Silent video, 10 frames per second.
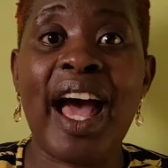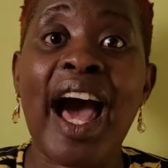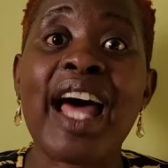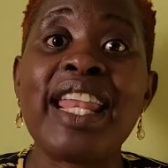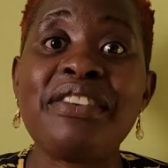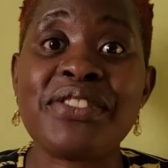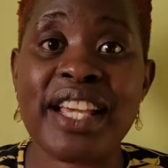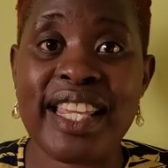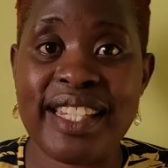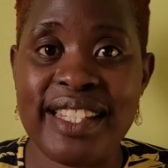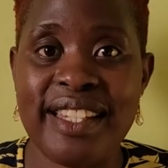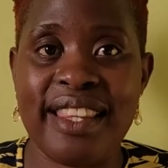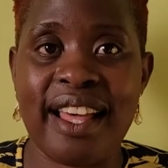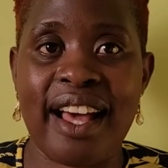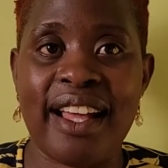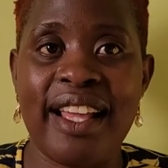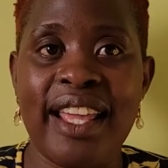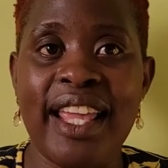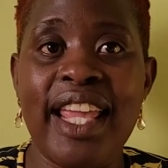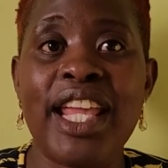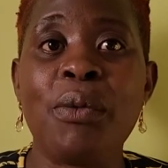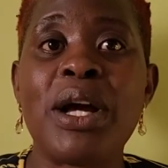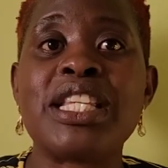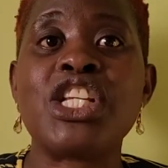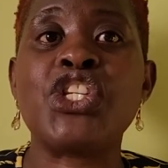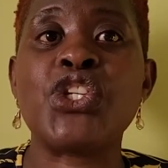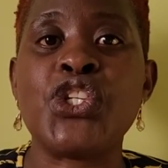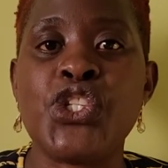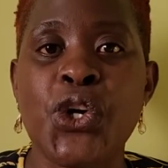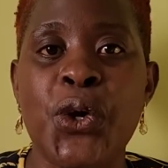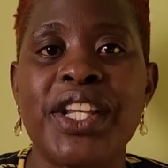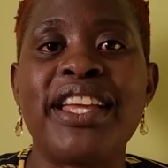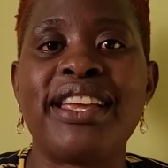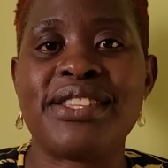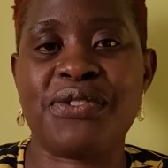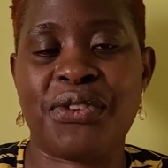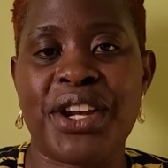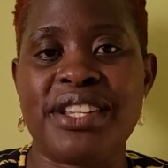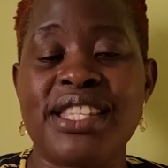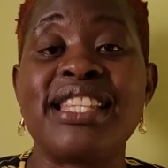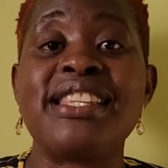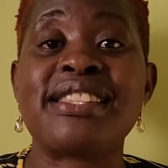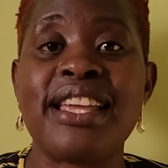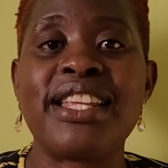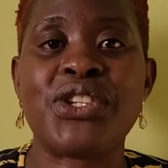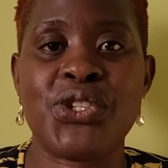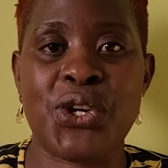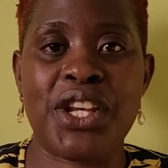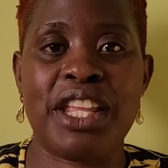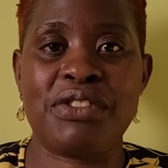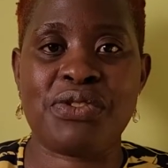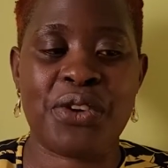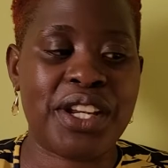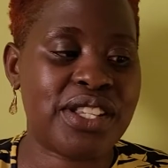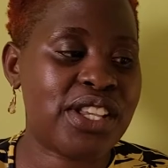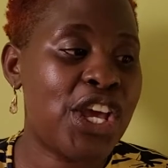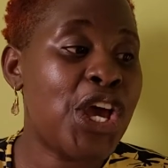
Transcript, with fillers: And after he did that, he wanted to join his friends. He decided to join his friends.